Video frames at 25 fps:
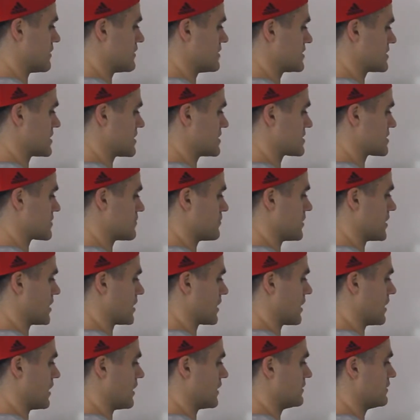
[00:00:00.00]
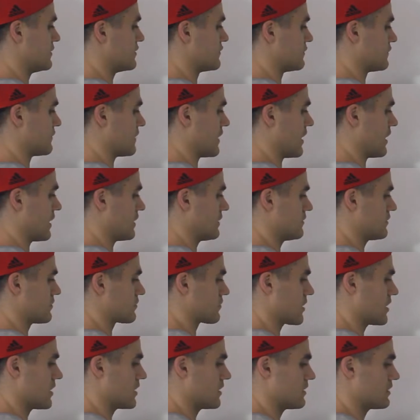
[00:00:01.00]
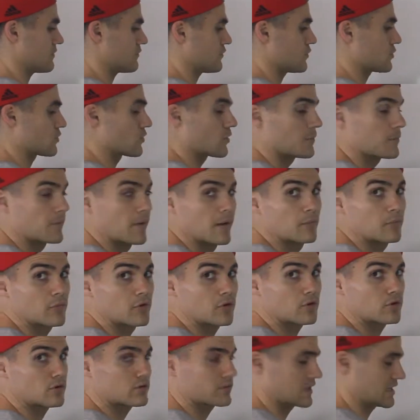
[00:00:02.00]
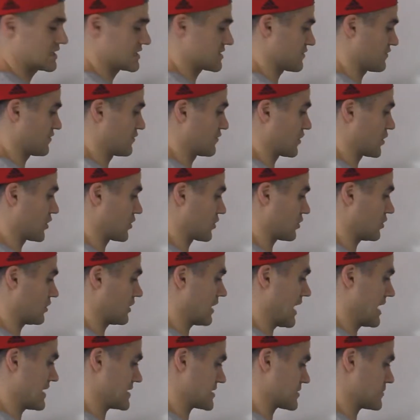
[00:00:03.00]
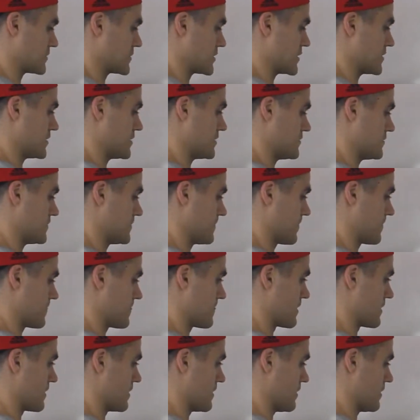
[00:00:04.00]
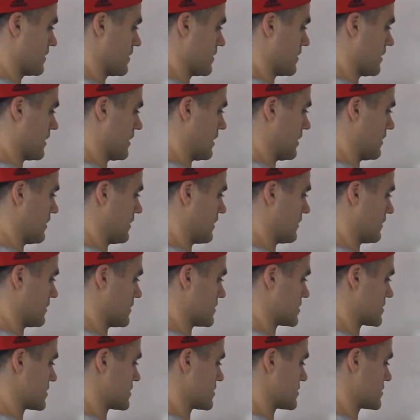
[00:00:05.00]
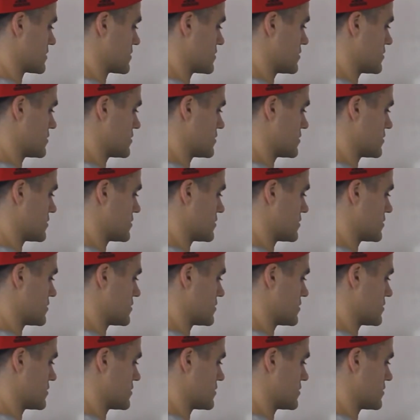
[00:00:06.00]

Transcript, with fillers: This ends up being undefined, right? If you remember, that's a vertical asymptote. And then this is